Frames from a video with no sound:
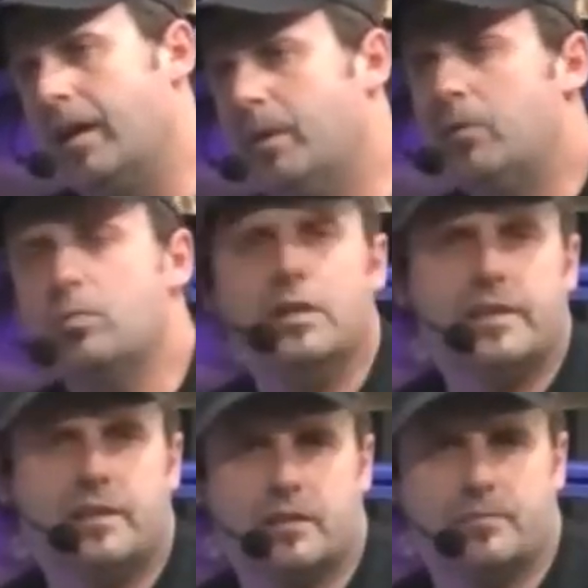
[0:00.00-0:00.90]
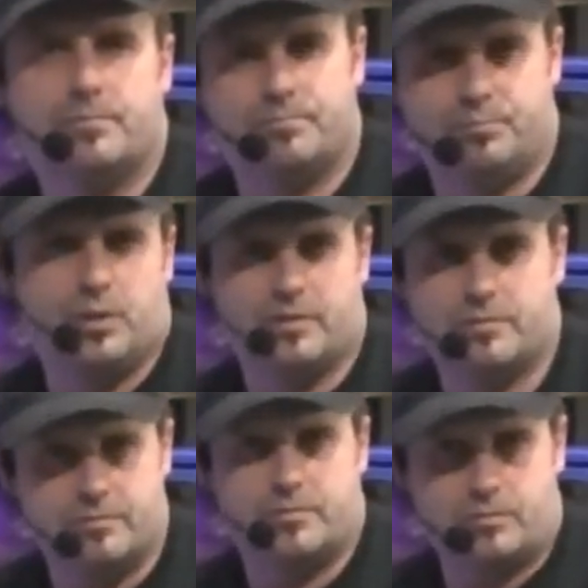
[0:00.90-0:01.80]
am I really going to put
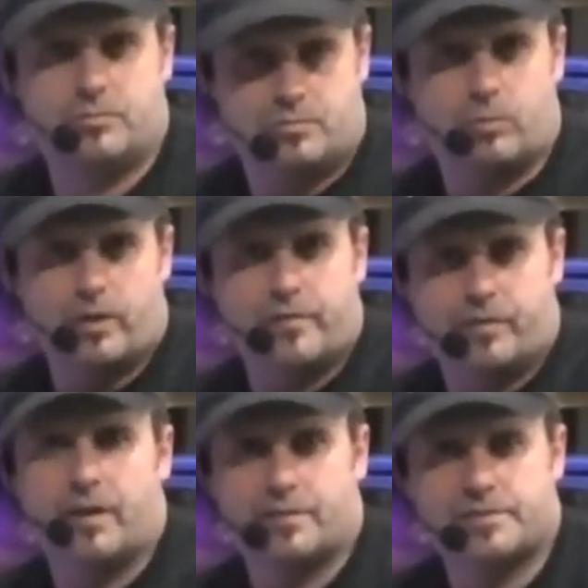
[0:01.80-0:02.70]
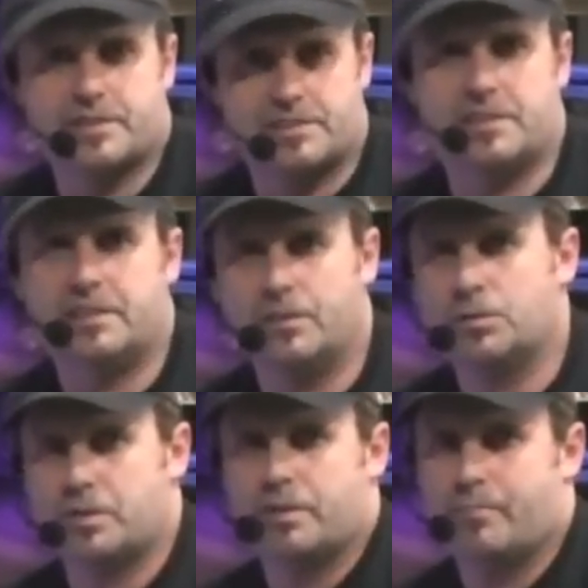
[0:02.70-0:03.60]
25/16
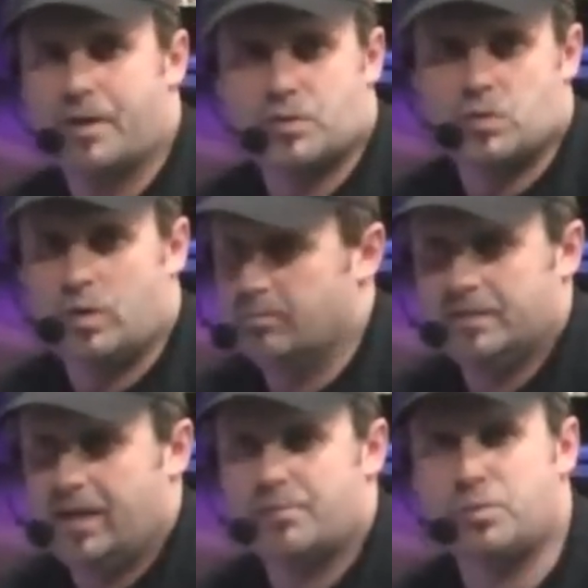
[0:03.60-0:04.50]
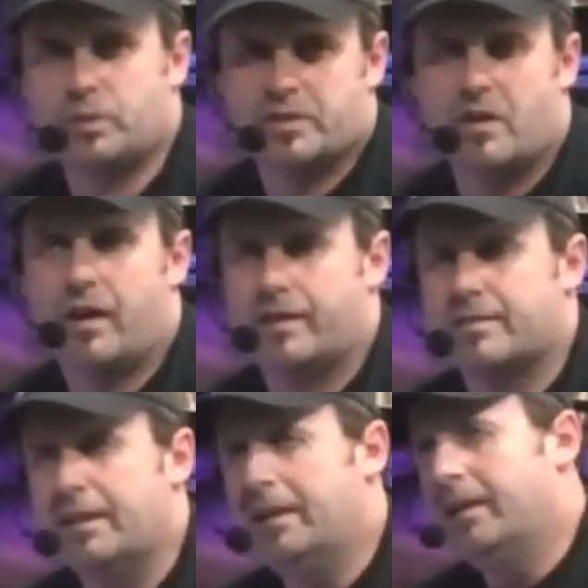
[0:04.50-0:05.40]
notes on the metronome? Absolutely not.